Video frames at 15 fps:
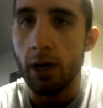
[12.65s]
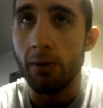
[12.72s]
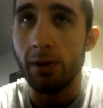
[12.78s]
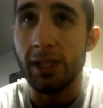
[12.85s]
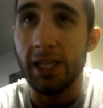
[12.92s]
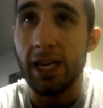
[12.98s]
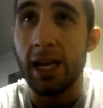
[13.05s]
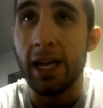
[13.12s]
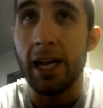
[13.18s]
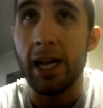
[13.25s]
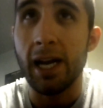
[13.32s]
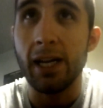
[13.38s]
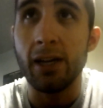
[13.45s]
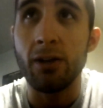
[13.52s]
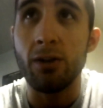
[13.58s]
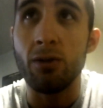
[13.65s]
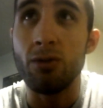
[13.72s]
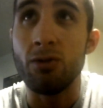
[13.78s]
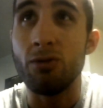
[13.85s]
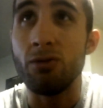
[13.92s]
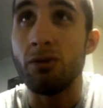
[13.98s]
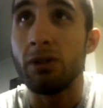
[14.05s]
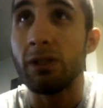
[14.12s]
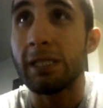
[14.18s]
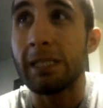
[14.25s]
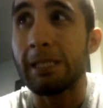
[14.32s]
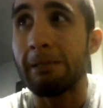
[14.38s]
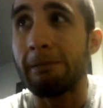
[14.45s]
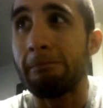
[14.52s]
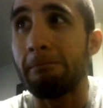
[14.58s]
I would say I used
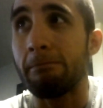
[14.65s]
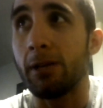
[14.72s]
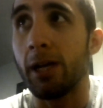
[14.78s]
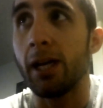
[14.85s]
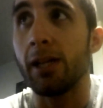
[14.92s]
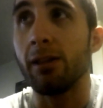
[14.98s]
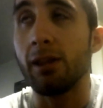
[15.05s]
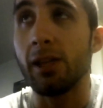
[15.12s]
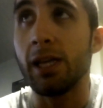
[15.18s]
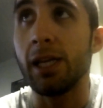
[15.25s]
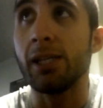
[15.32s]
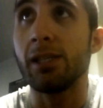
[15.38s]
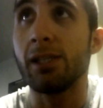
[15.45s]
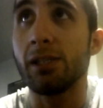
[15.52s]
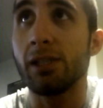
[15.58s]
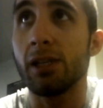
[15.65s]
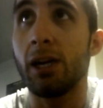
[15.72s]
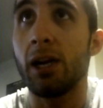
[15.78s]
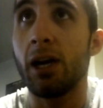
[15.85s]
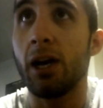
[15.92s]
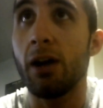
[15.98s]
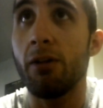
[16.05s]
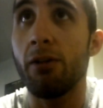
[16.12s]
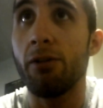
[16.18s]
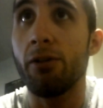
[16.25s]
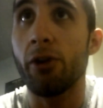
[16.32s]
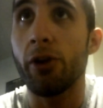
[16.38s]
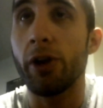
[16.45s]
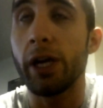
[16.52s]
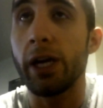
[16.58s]
at least
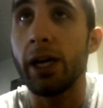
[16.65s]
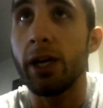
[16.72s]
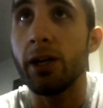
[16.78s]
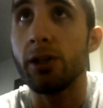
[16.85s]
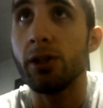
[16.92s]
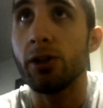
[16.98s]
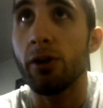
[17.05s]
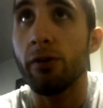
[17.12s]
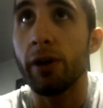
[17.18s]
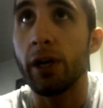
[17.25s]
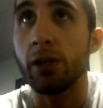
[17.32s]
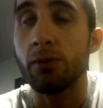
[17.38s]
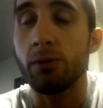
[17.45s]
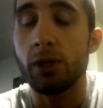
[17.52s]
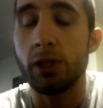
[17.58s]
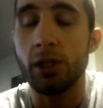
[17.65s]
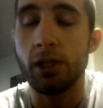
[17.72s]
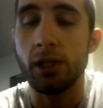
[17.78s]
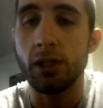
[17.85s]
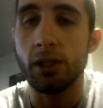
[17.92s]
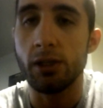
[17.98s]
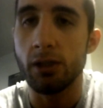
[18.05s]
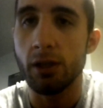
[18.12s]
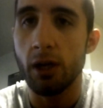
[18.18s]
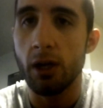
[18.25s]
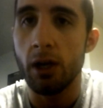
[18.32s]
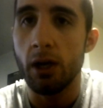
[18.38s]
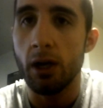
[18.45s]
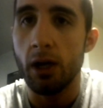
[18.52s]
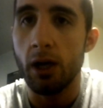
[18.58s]
30 servings, which is
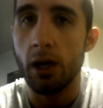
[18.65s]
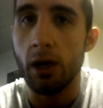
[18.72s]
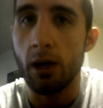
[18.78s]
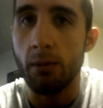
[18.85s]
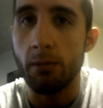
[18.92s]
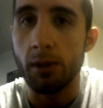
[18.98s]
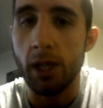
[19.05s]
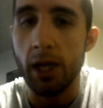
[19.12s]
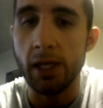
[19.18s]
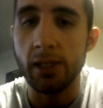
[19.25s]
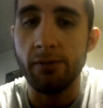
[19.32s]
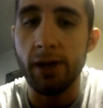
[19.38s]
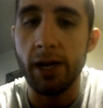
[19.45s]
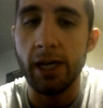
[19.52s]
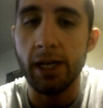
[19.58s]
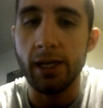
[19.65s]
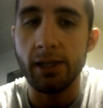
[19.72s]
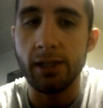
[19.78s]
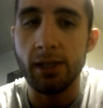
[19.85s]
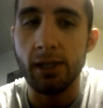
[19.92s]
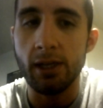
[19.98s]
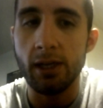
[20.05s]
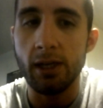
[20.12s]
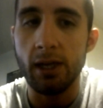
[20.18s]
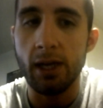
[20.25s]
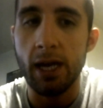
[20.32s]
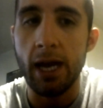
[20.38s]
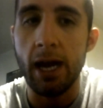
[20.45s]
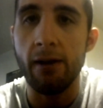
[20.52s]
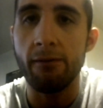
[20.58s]
classified as a
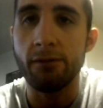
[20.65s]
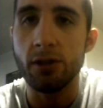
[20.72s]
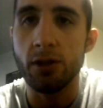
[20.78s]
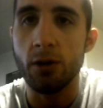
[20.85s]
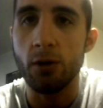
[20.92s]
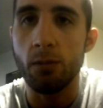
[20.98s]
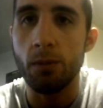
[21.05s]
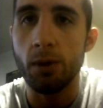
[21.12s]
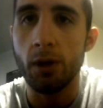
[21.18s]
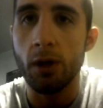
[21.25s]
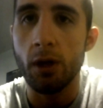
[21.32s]
half scoop.